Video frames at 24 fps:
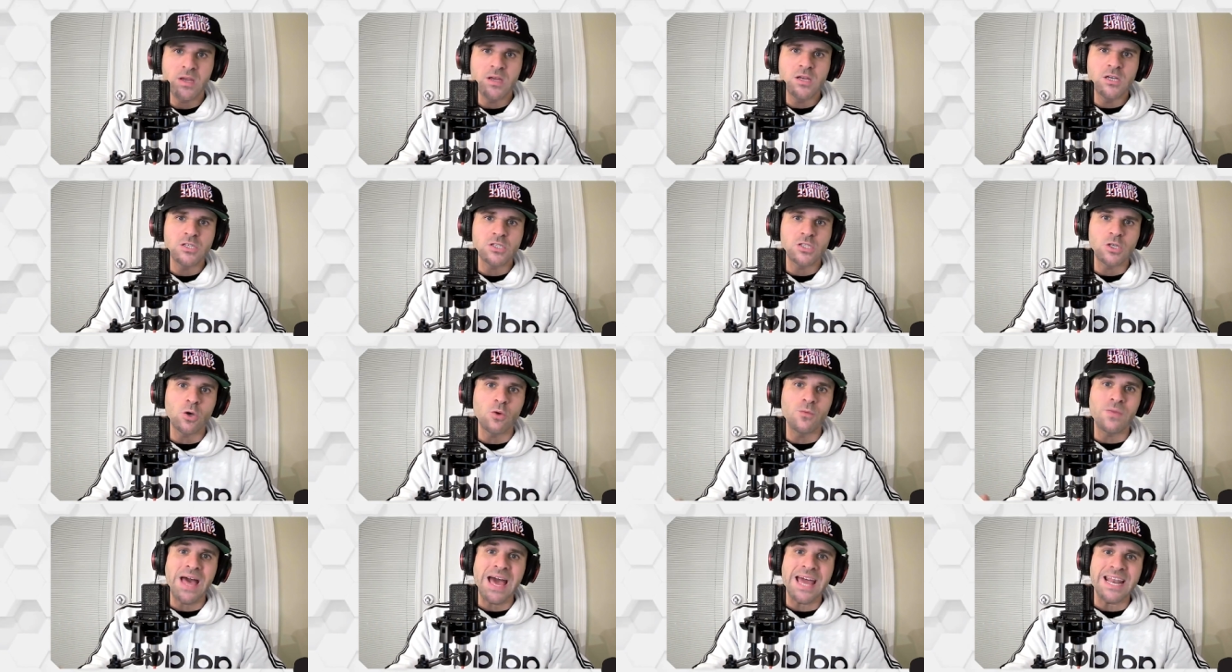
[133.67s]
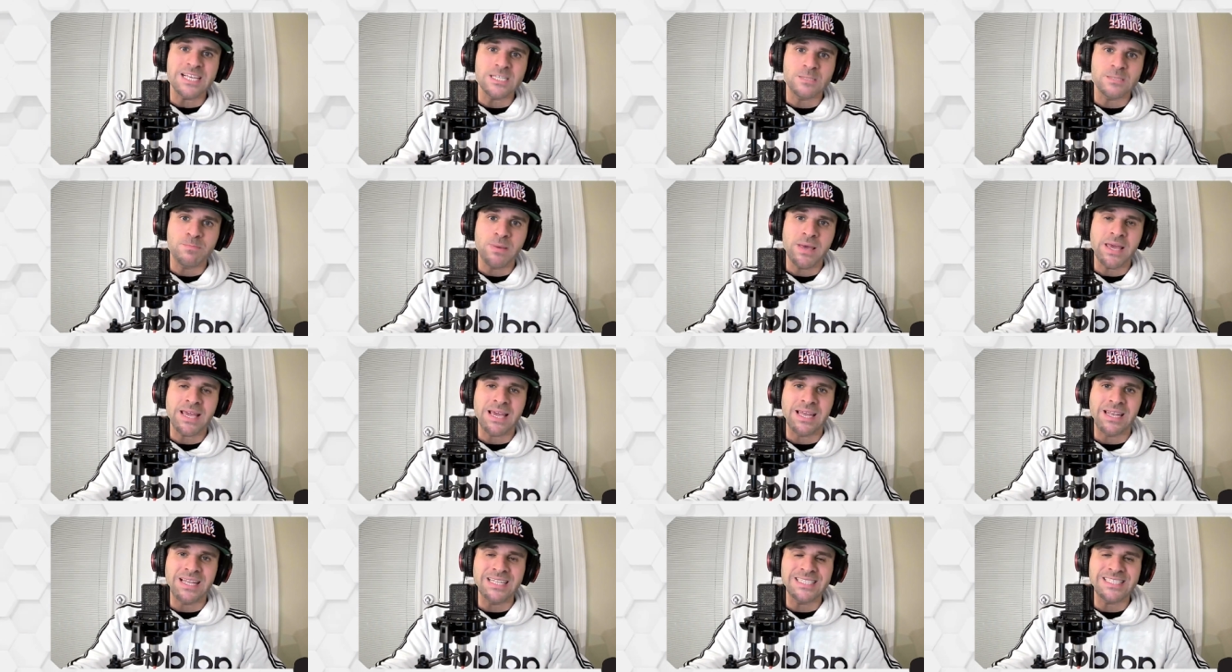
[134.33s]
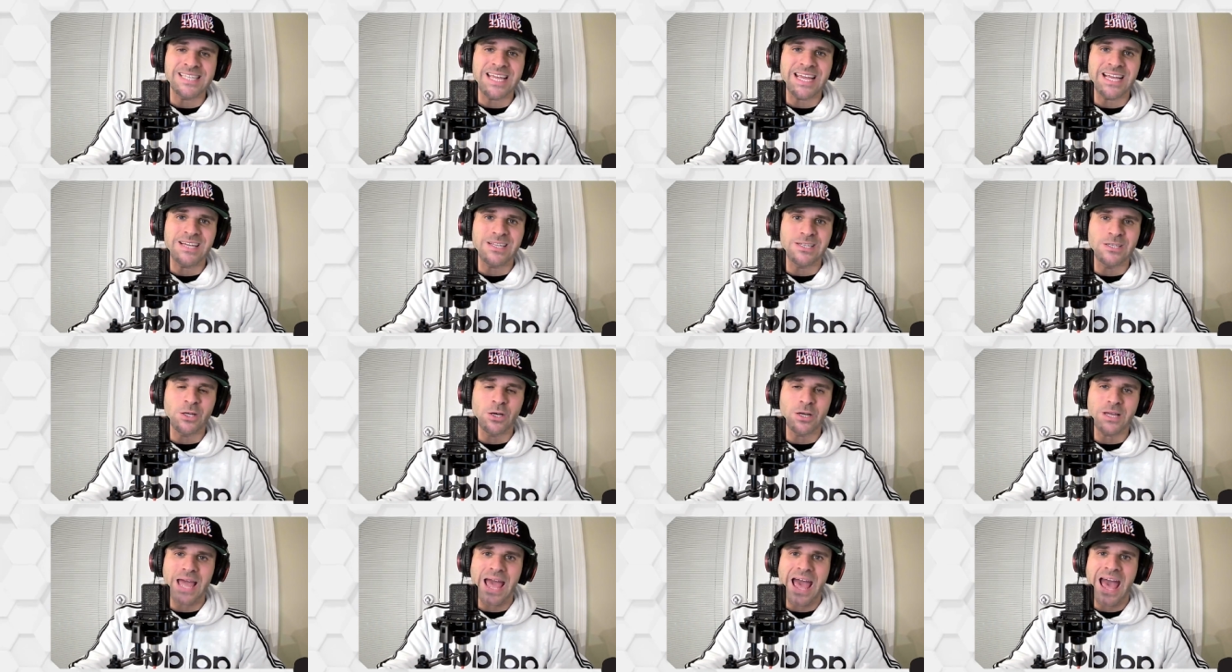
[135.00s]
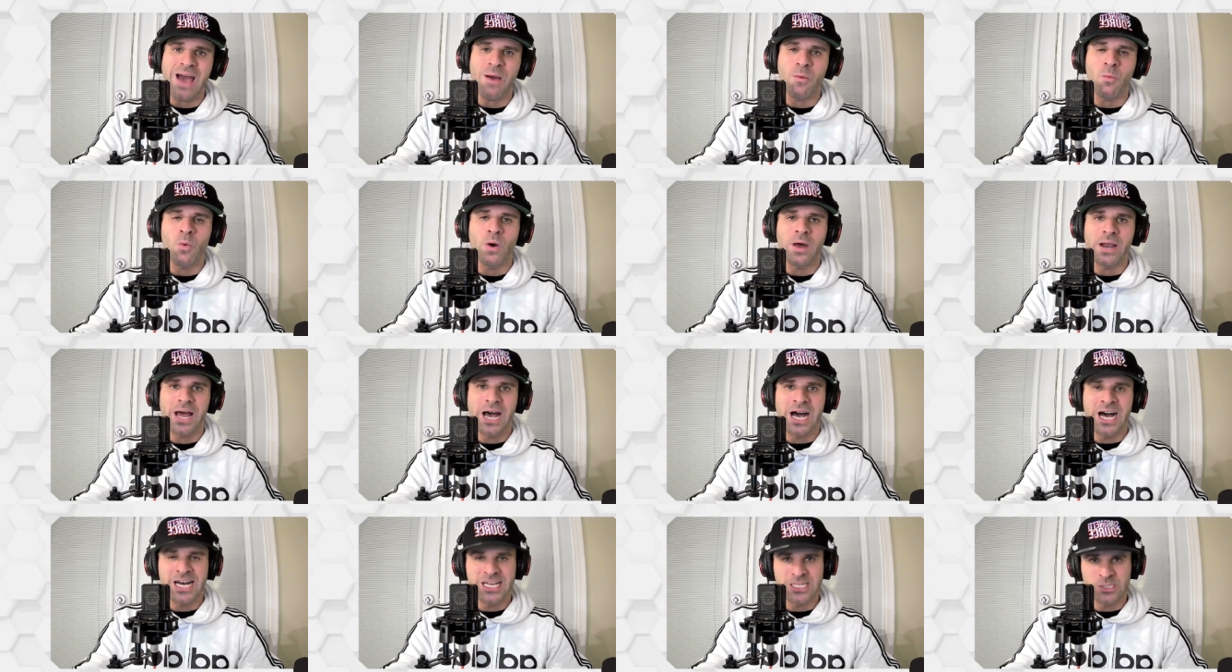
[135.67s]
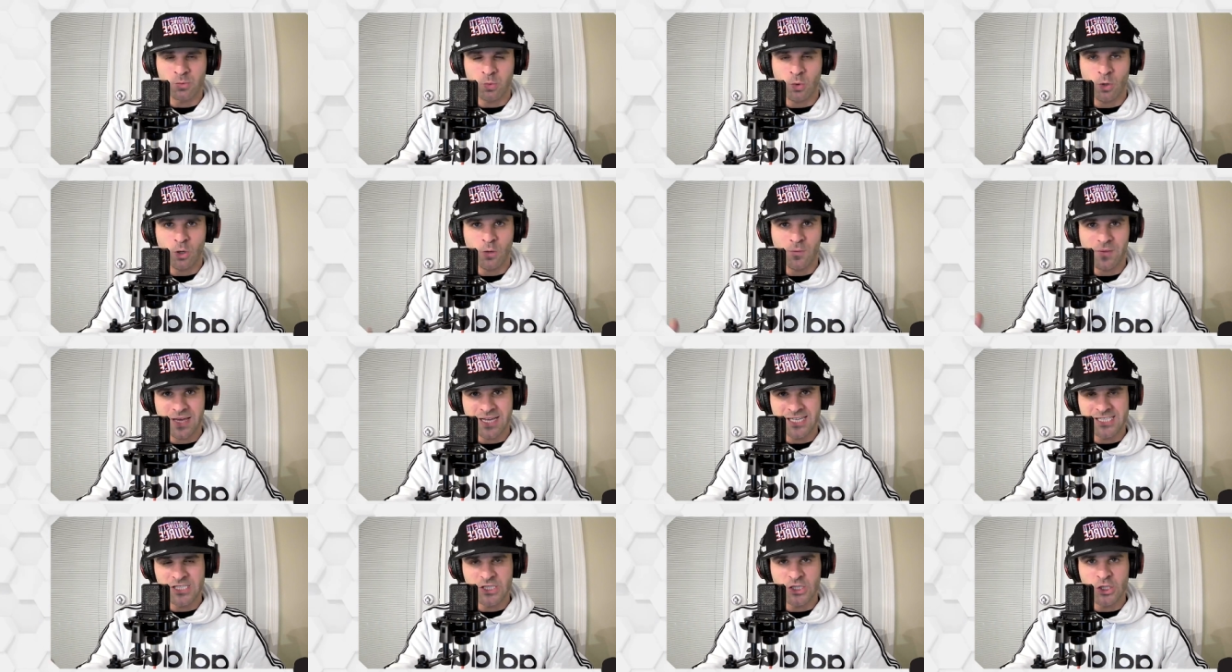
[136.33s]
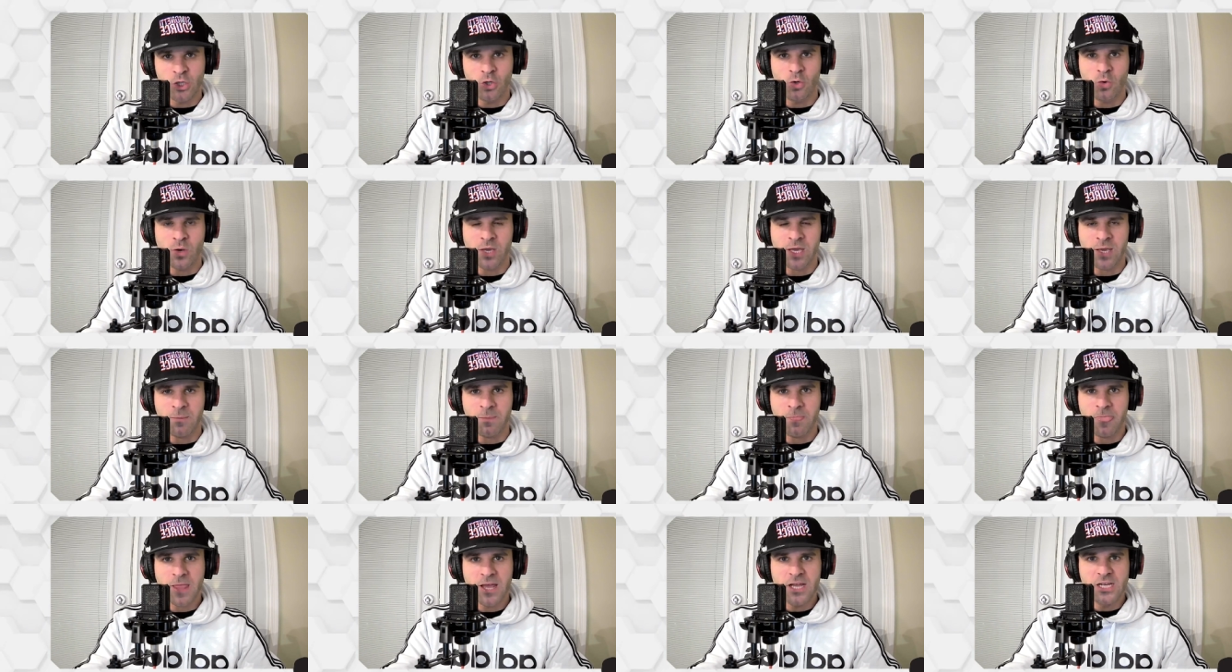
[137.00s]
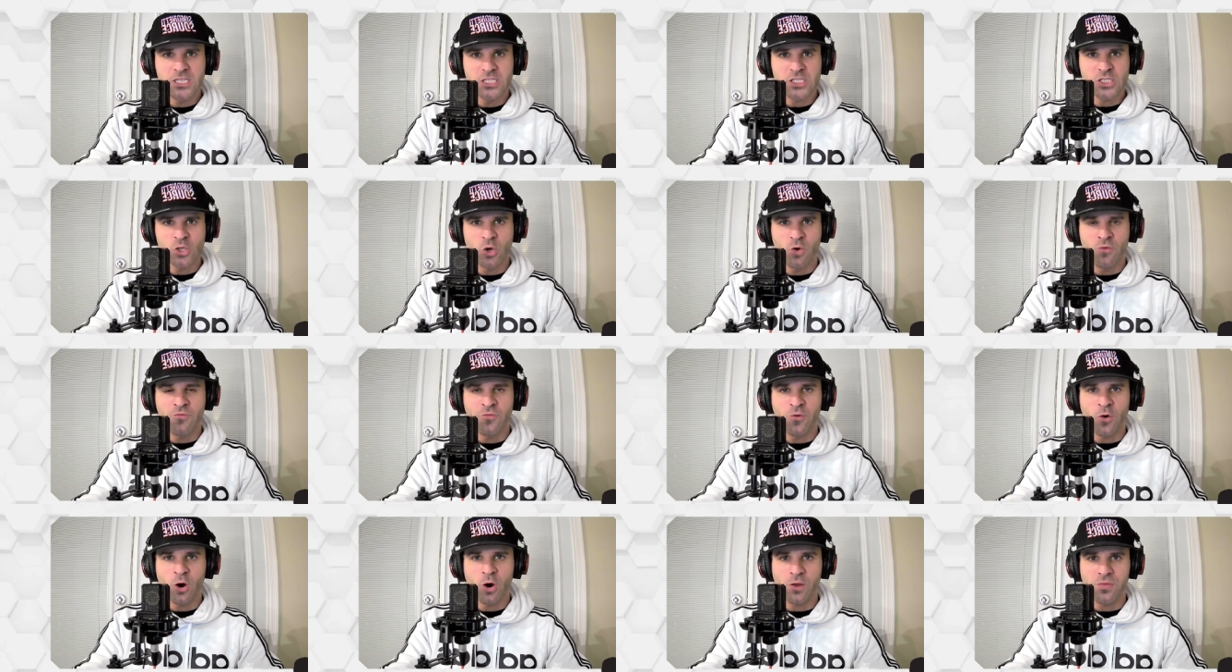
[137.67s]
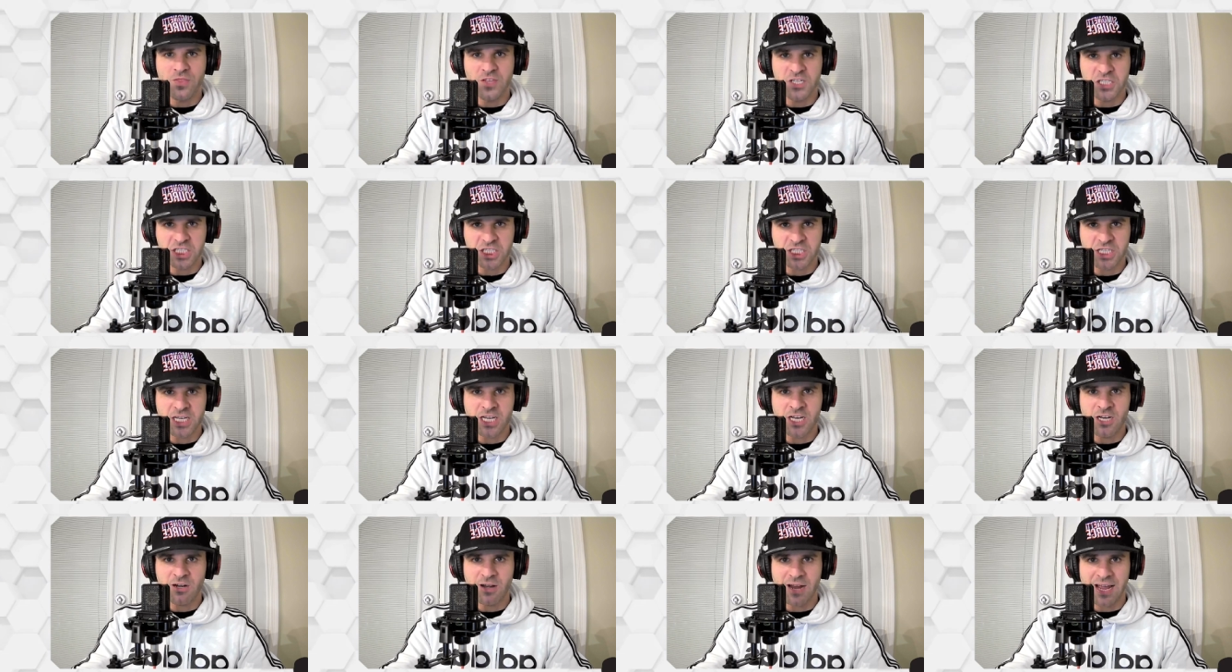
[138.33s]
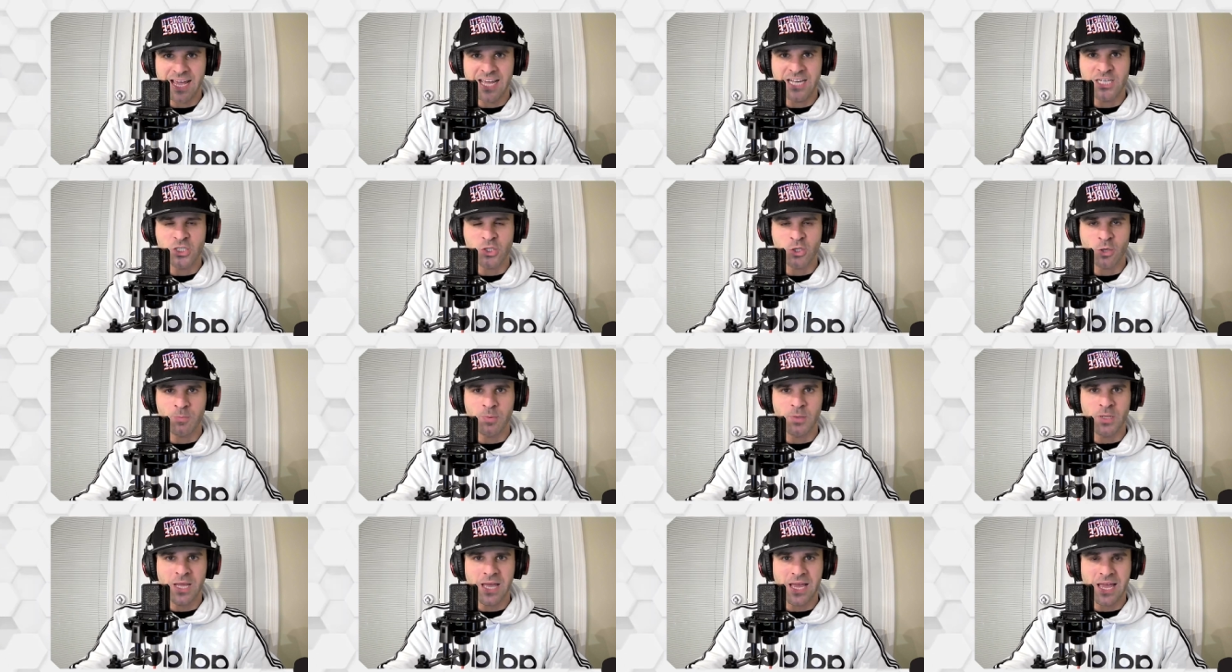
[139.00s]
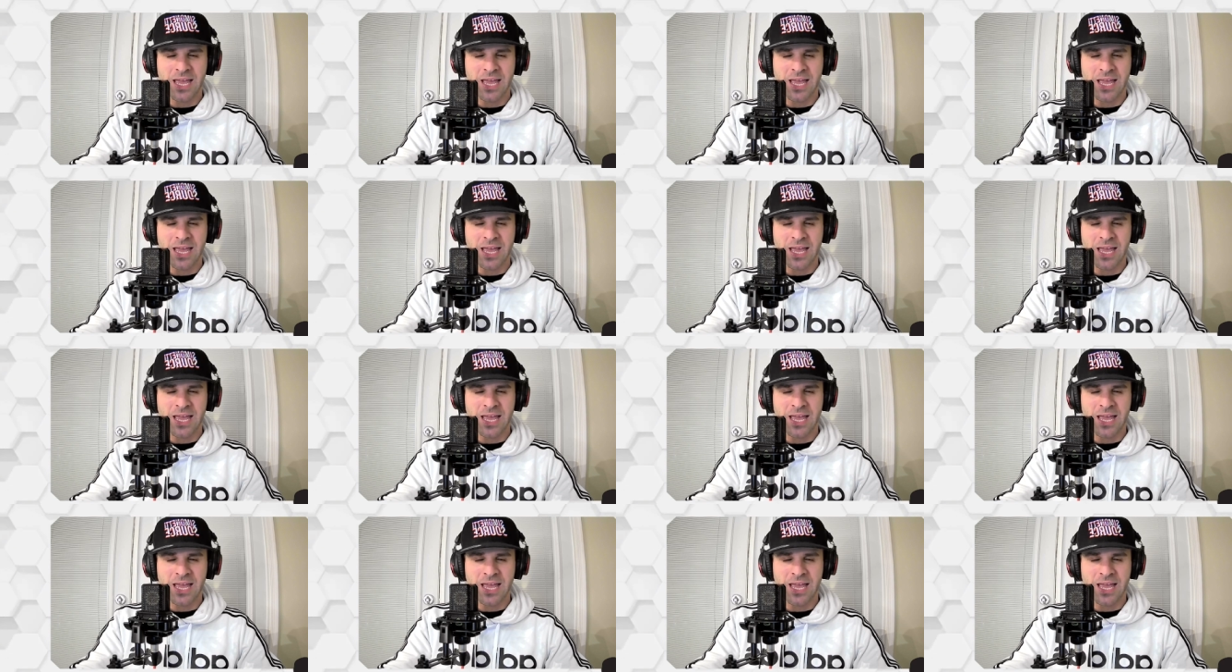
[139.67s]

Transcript: So that is big, and let's take a look at what Oswald is doing so far this year in single